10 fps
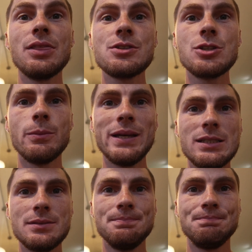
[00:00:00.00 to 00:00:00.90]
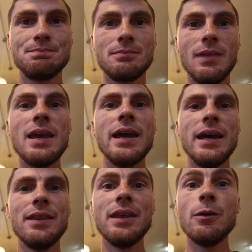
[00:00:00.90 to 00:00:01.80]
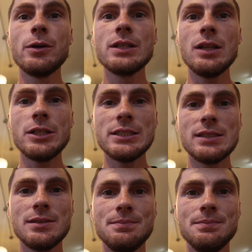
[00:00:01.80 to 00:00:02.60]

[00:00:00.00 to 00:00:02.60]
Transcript: the sopes and they were delicious.